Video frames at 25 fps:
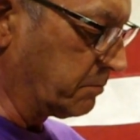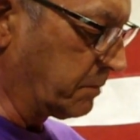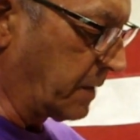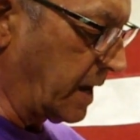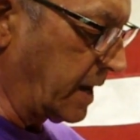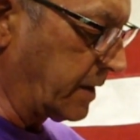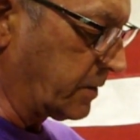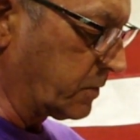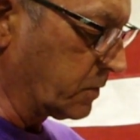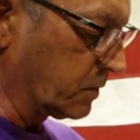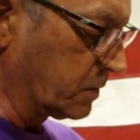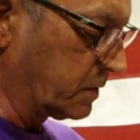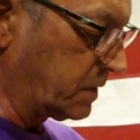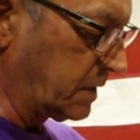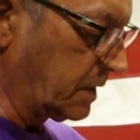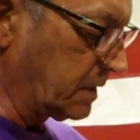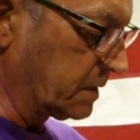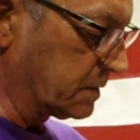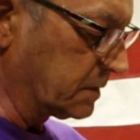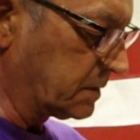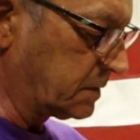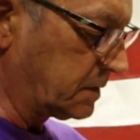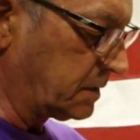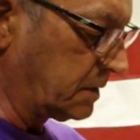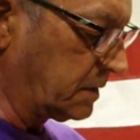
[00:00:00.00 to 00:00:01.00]
micro
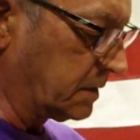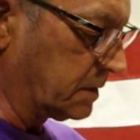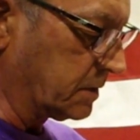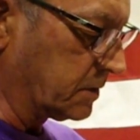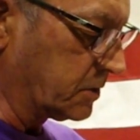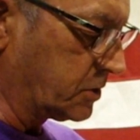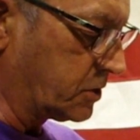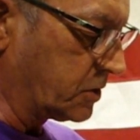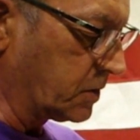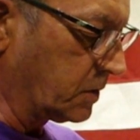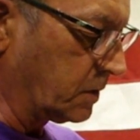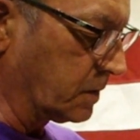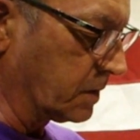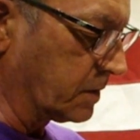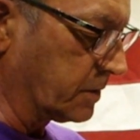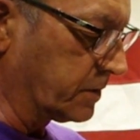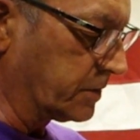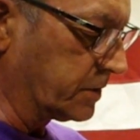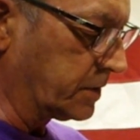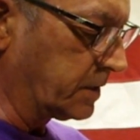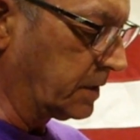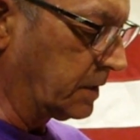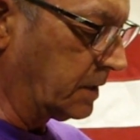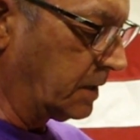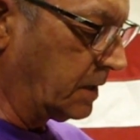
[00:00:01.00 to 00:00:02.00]
dents in the
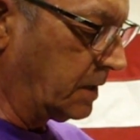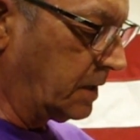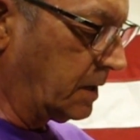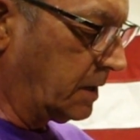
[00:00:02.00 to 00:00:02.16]
shoulders,